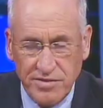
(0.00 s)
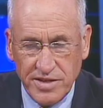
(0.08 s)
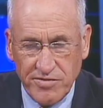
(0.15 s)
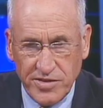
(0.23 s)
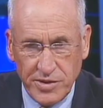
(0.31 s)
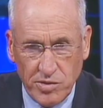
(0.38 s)

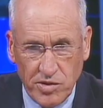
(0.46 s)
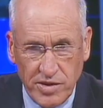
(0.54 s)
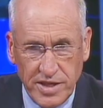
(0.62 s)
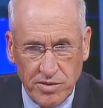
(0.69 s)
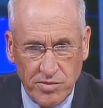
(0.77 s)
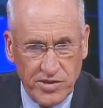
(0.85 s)
if he were
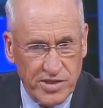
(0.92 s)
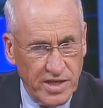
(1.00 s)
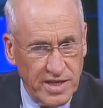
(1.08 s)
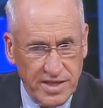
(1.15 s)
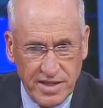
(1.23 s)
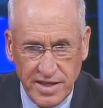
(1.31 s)
here, would
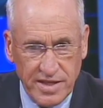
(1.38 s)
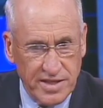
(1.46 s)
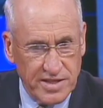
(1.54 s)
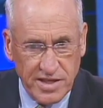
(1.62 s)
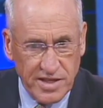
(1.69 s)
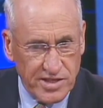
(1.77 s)
say that
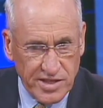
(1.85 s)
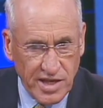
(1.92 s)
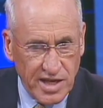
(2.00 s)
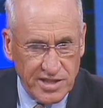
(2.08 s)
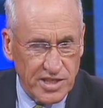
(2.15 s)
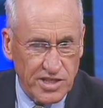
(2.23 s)
it's, it's
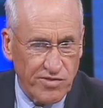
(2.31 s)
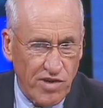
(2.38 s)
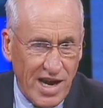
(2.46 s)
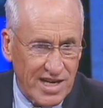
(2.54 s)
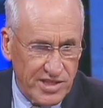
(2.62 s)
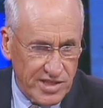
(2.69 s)
not just
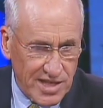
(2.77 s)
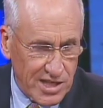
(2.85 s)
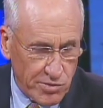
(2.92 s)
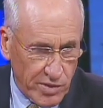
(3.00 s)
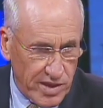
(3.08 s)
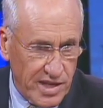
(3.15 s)
fractions
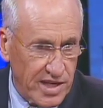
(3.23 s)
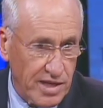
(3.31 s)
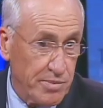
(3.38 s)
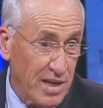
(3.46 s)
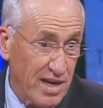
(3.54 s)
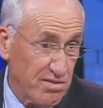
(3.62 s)
as we think
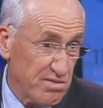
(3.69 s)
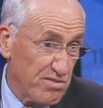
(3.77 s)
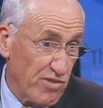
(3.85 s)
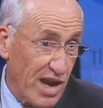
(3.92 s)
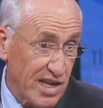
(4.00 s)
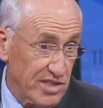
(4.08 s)
about
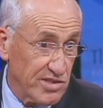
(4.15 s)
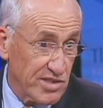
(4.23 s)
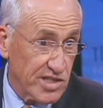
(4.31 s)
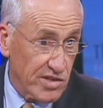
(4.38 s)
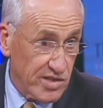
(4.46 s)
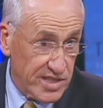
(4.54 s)

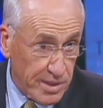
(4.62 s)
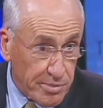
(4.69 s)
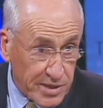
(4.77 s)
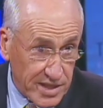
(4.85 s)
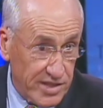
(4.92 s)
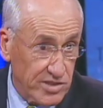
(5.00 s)
fractions
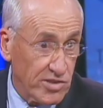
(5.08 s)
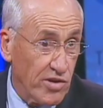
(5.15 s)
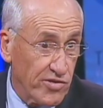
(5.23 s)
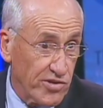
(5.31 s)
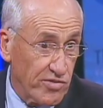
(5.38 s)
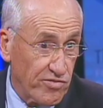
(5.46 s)
stereotypically. It's
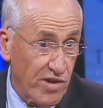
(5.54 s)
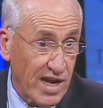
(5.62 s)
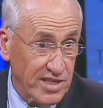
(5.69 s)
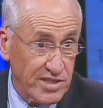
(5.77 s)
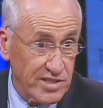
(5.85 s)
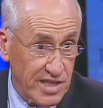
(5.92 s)
also
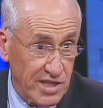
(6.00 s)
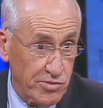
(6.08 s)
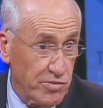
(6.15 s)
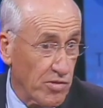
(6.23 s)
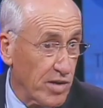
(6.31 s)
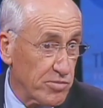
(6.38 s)
fractions as
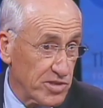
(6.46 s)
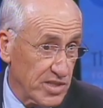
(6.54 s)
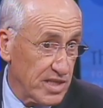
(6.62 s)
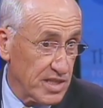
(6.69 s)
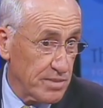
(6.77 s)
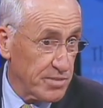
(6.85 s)
we
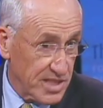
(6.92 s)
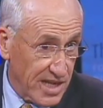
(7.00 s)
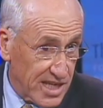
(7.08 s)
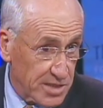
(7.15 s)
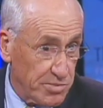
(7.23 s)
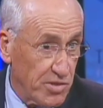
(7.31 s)
represent them as
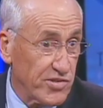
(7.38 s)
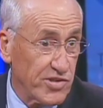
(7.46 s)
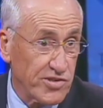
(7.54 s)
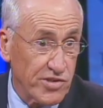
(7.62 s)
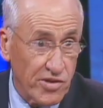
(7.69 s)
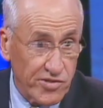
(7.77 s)
decimals.
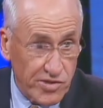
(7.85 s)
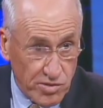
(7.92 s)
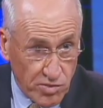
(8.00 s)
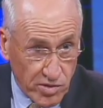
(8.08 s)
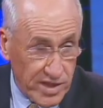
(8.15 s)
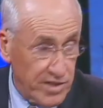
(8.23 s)
It's also
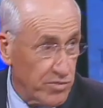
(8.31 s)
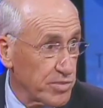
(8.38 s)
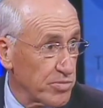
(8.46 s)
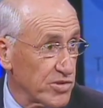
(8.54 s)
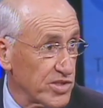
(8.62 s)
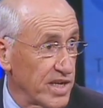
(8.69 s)
working
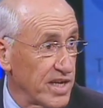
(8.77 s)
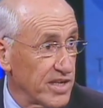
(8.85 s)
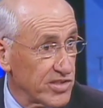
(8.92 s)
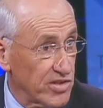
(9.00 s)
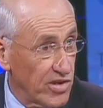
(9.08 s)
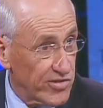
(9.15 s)
with percent.
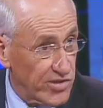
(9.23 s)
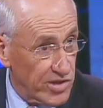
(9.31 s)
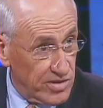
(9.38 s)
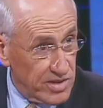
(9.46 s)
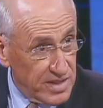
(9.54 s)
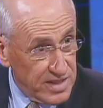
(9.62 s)
It's
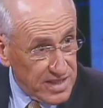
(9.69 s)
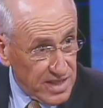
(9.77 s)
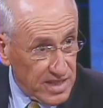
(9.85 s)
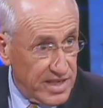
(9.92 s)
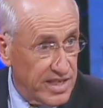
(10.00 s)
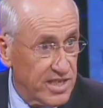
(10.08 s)
also
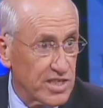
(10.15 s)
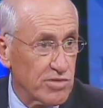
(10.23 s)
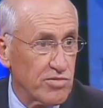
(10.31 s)
leading to